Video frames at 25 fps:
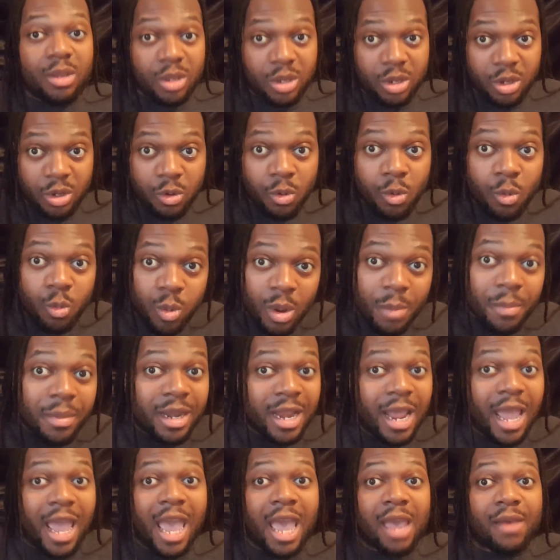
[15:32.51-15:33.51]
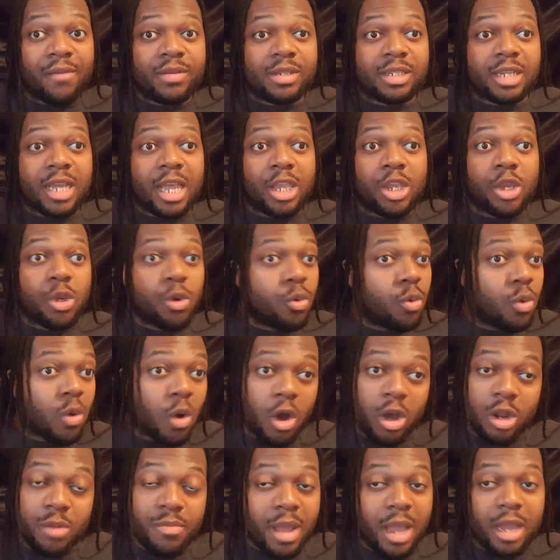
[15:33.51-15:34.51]
you women have is that you
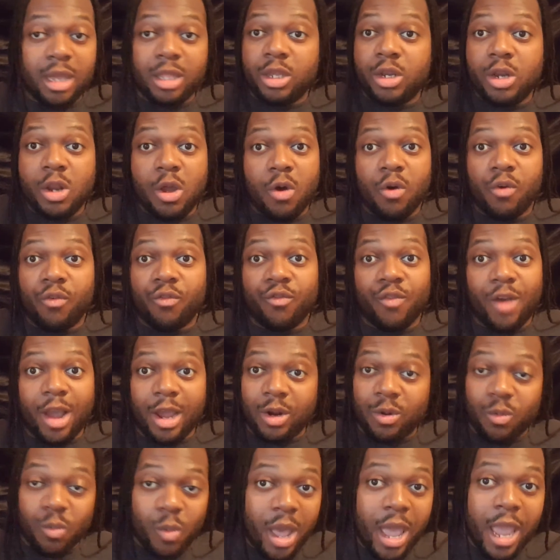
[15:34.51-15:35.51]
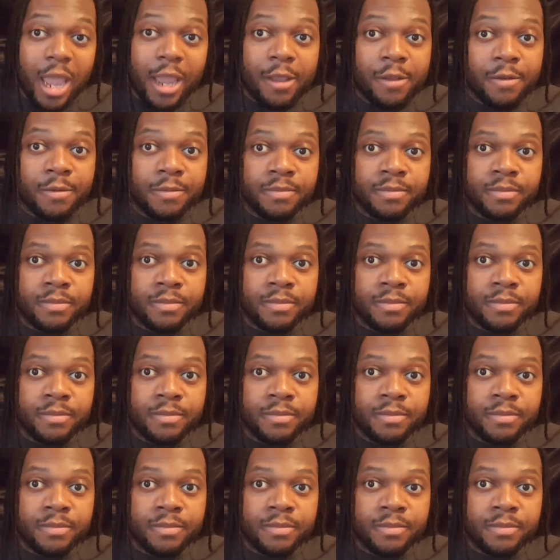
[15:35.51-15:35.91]
automatically know right away,